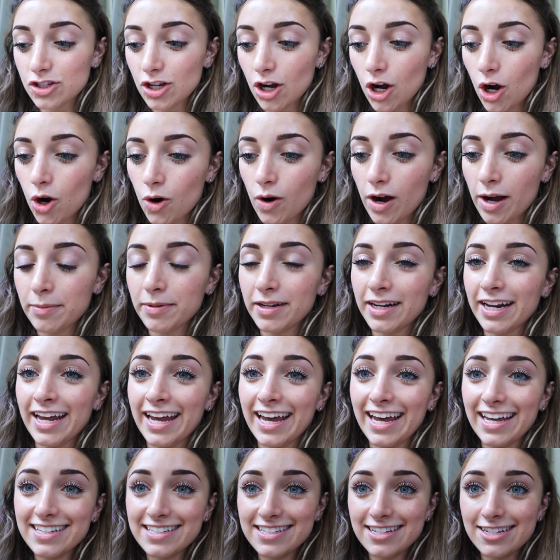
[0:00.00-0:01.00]
So I'm gonna
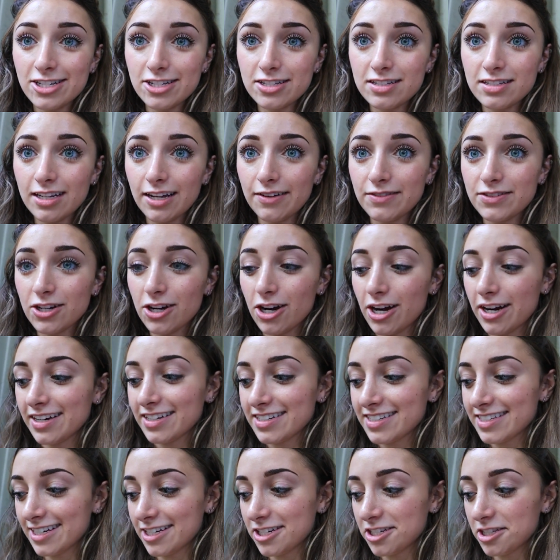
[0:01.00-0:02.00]
hand stitch the sleeves
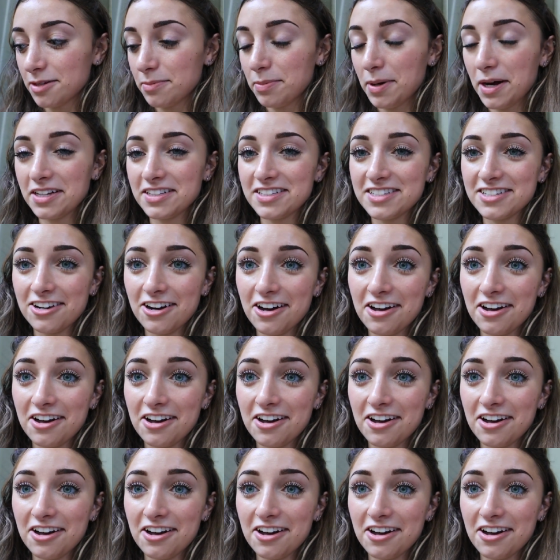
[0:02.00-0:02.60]
on, stitch the buttons